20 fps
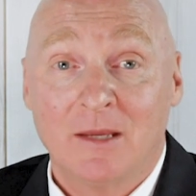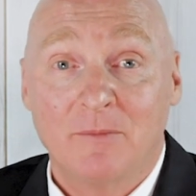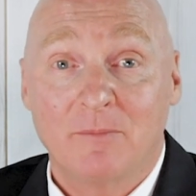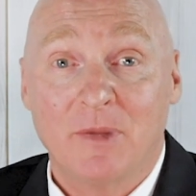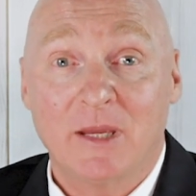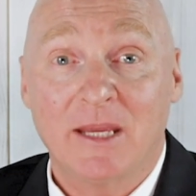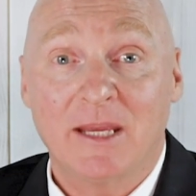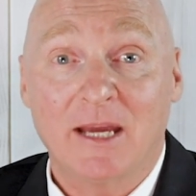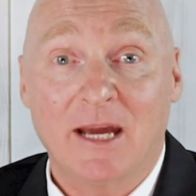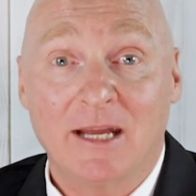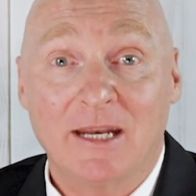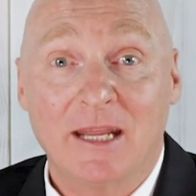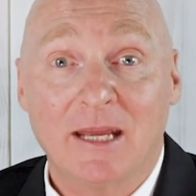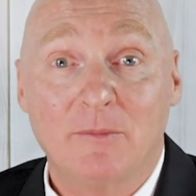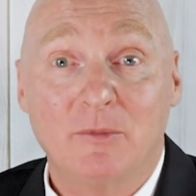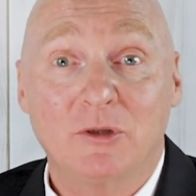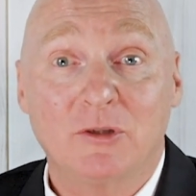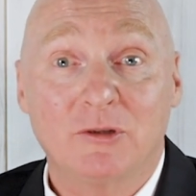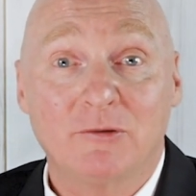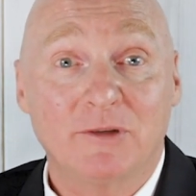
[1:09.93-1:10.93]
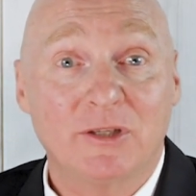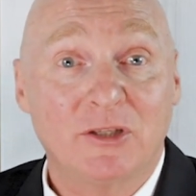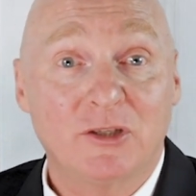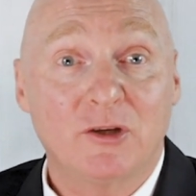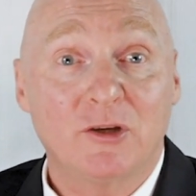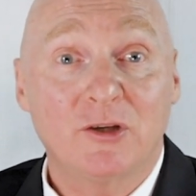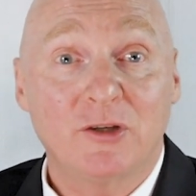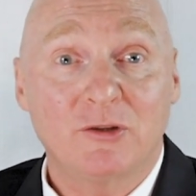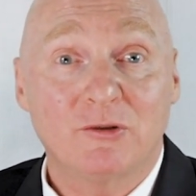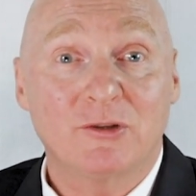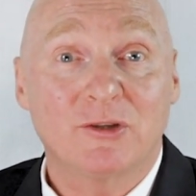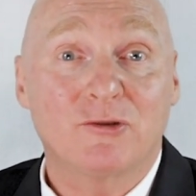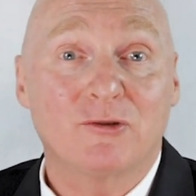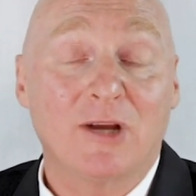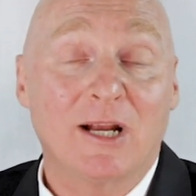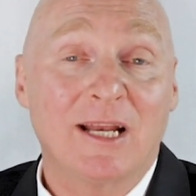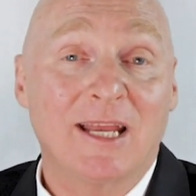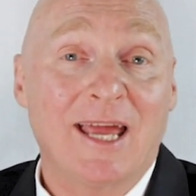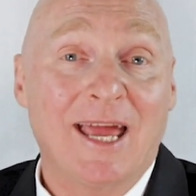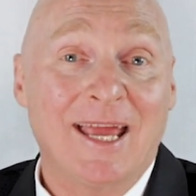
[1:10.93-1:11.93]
Being unable to return to Australia